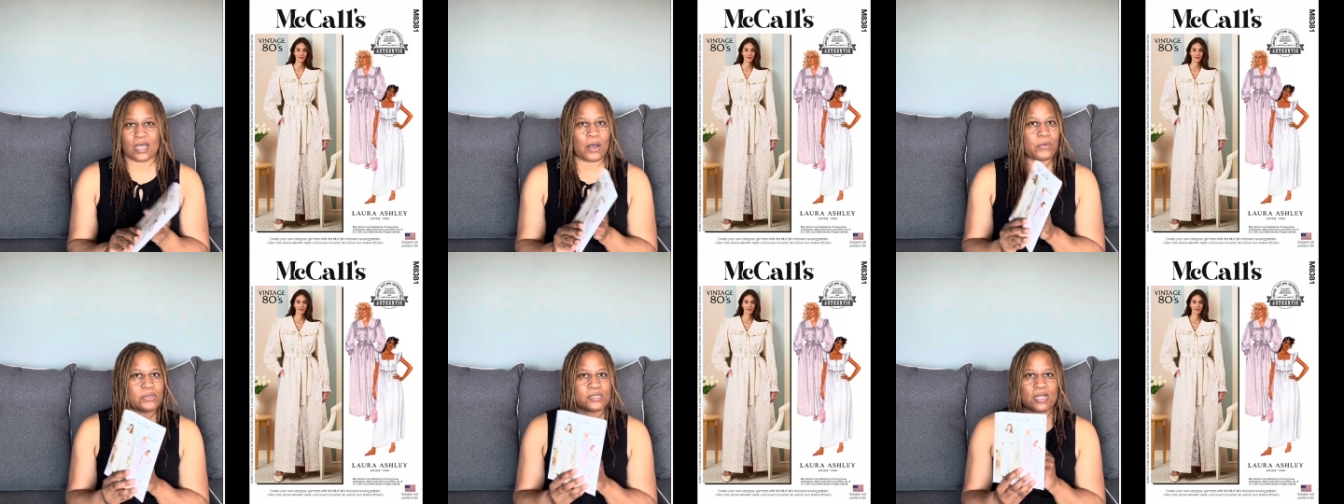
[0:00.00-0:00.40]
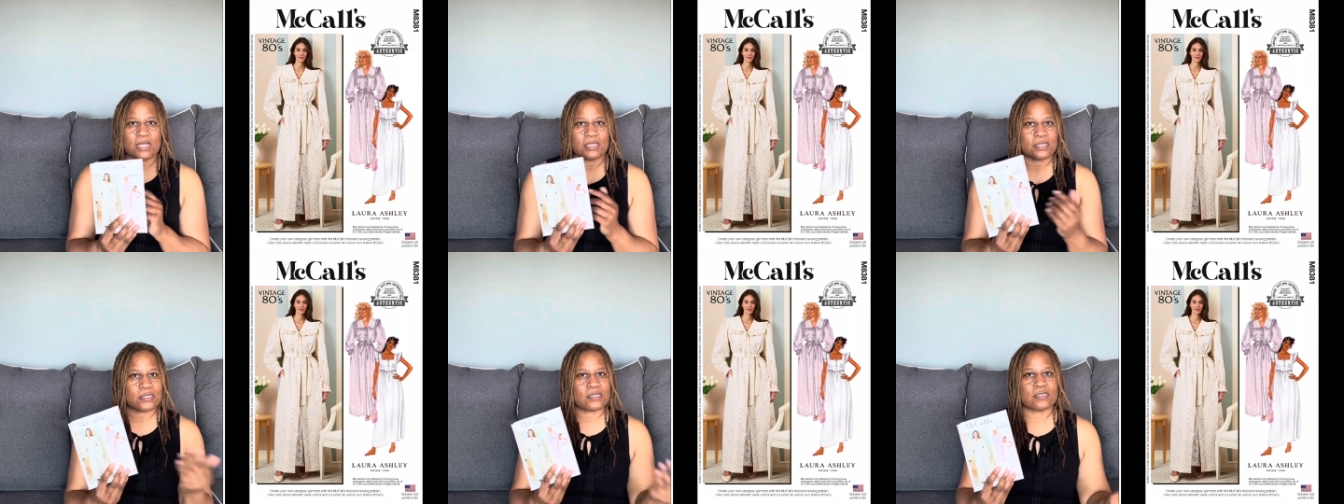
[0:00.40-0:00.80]
I was like,
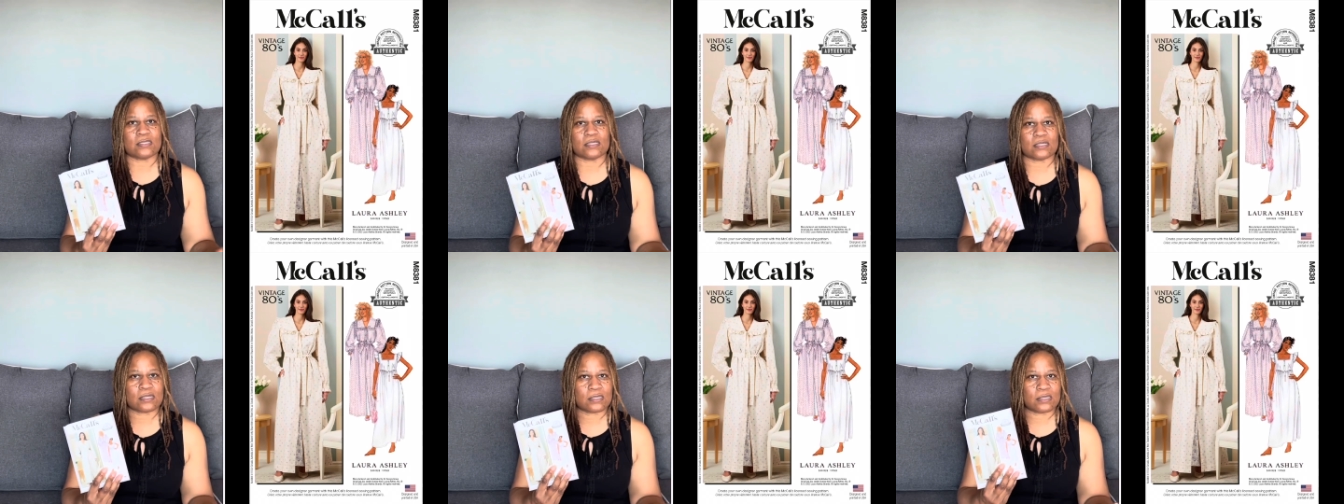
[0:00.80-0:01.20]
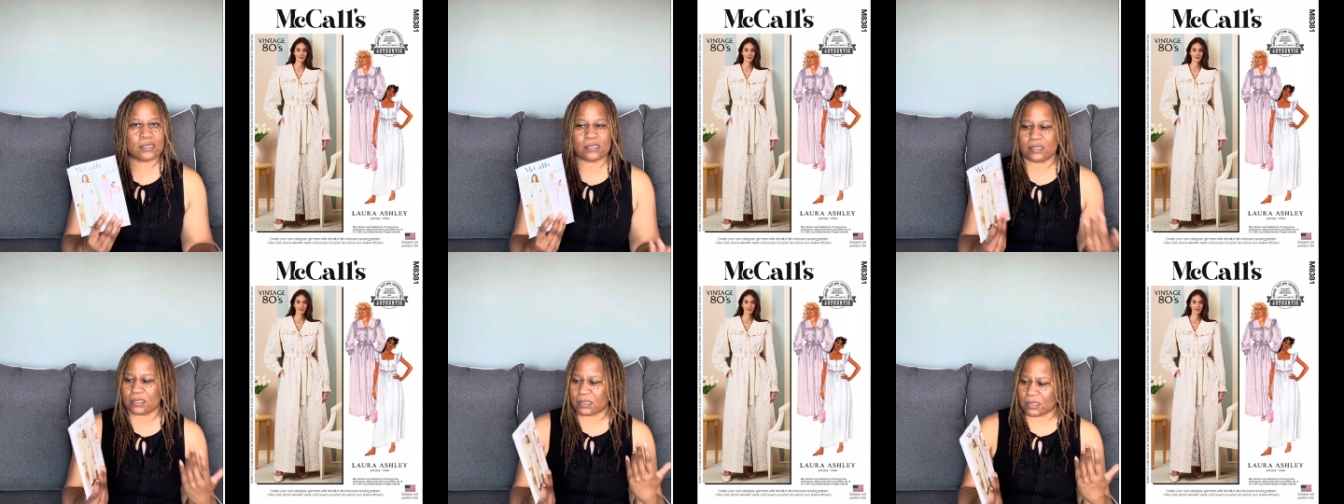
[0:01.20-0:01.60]
this is a
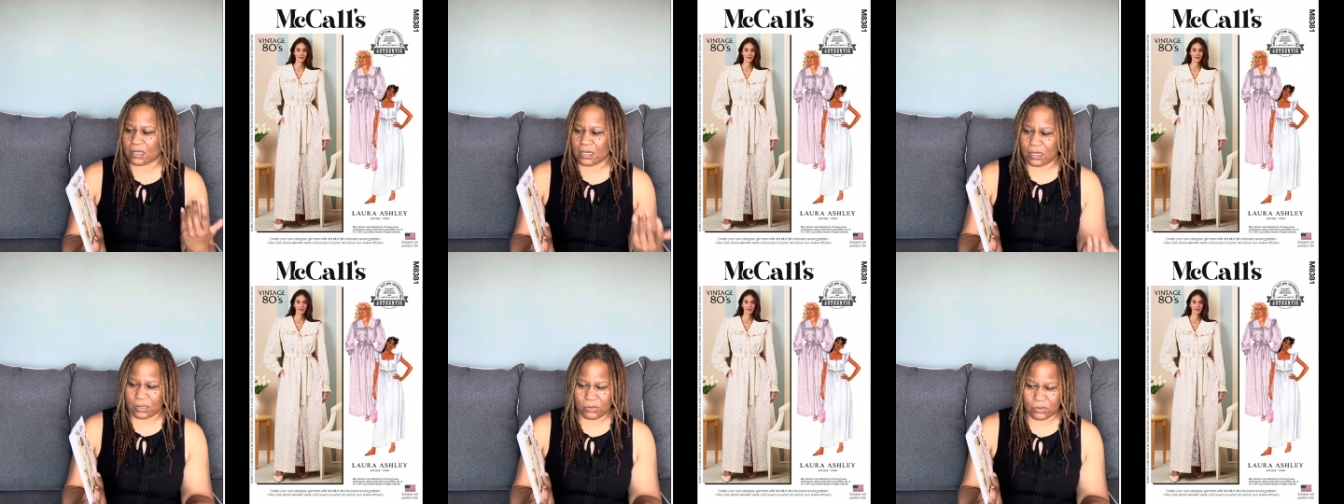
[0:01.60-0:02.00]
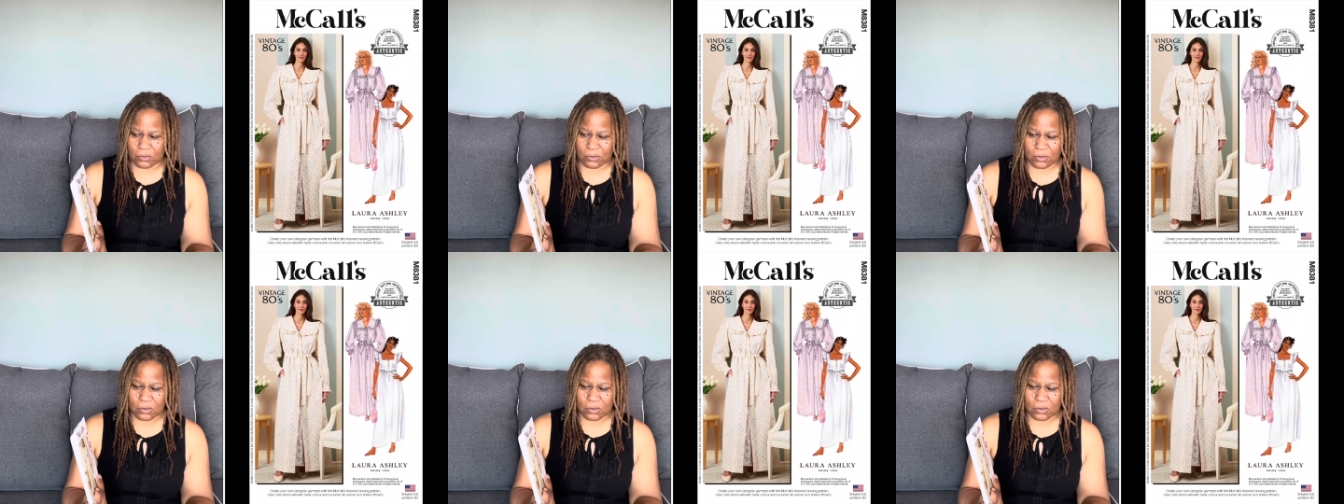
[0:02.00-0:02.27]
coat.